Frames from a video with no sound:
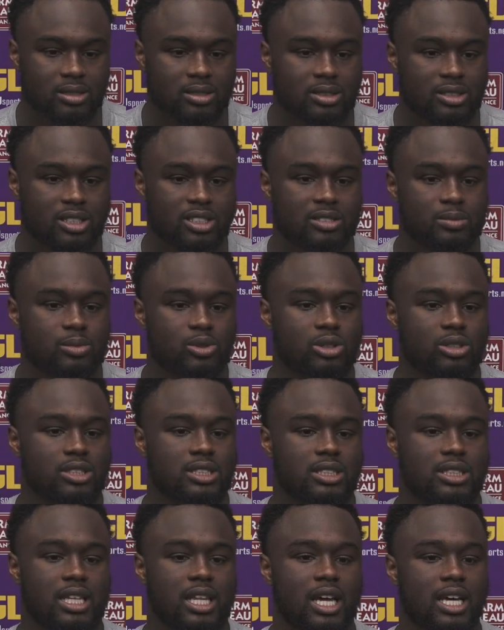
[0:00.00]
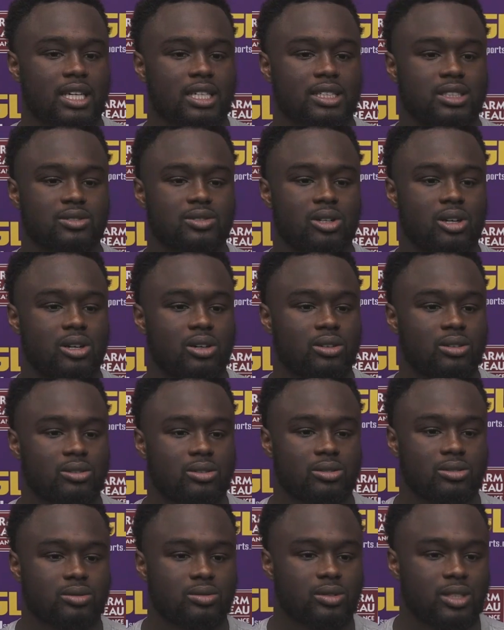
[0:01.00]
Just more just like, you know,
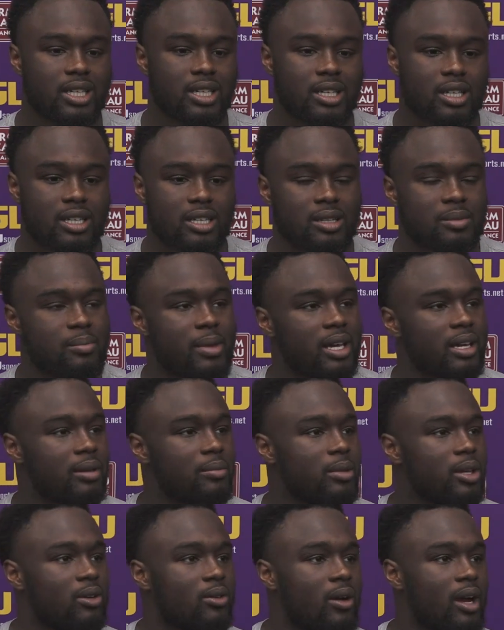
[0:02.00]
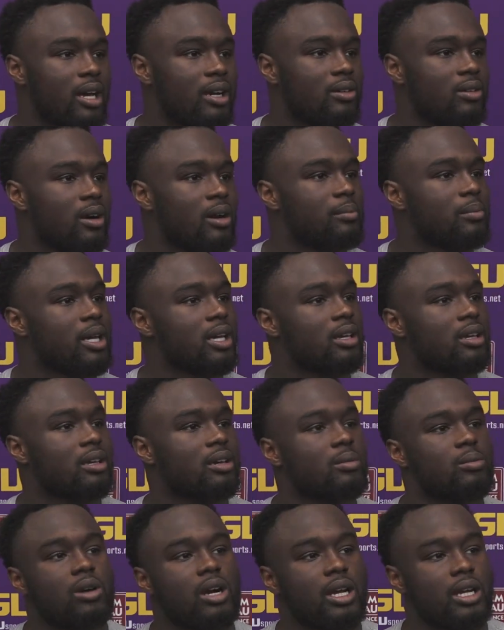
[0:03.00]
either him making me right or I'm making
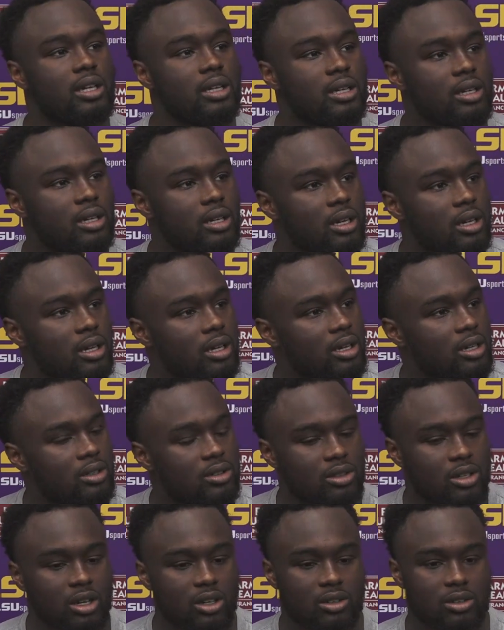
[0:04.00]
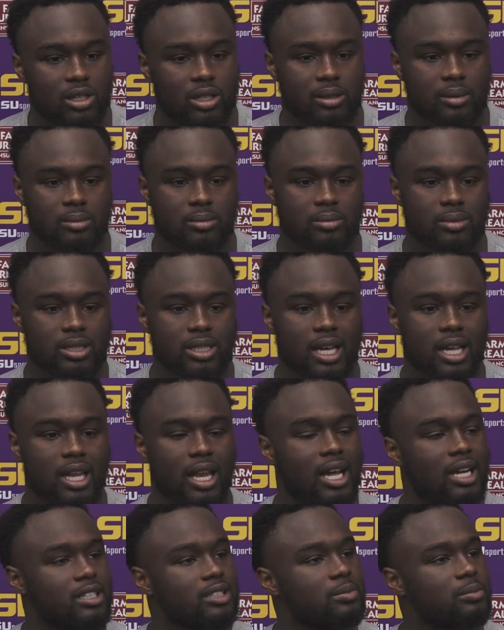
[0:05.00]
him right. You know, he had a
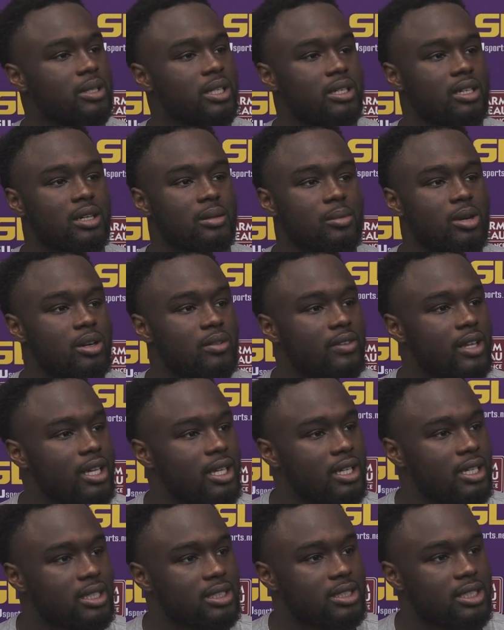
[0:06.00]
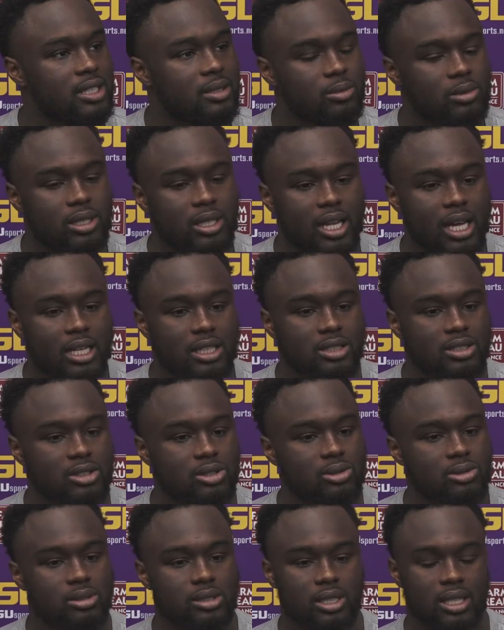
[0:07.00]
lot of speed coming off the edge. He come with a lot of
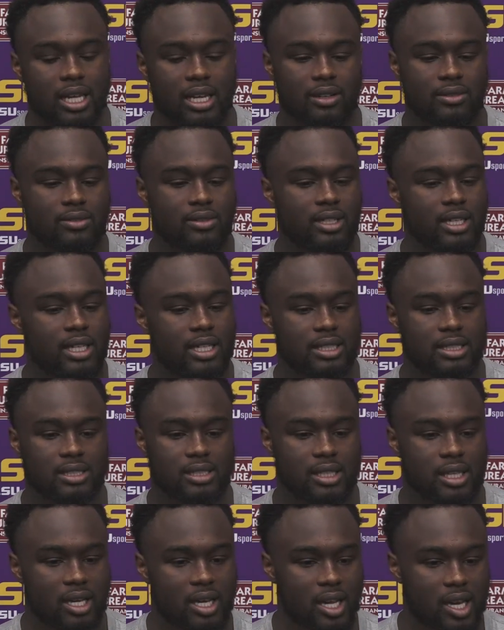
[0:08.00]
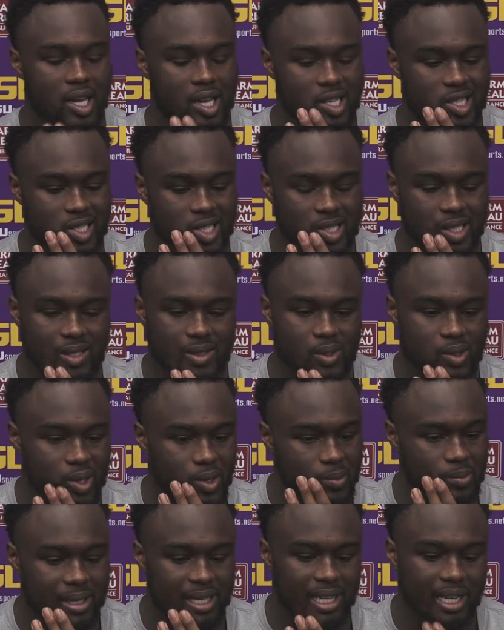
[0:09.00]
juice, a lot of finesse. And just, you
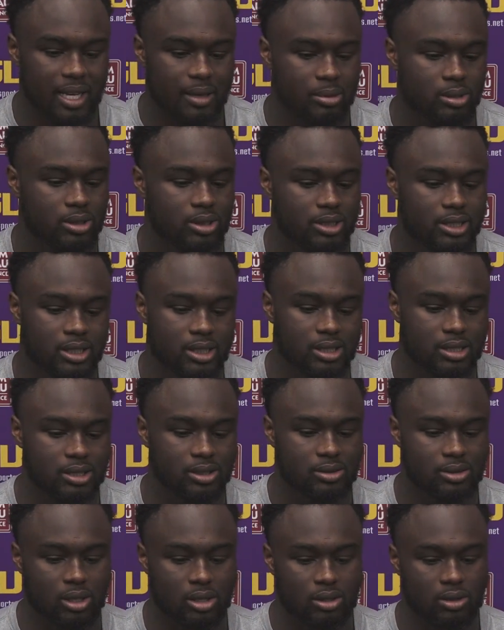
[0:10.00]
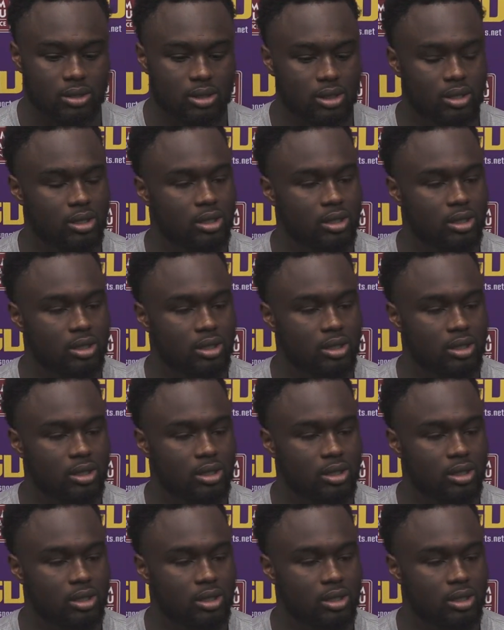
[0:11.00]
know, being able to just, you know,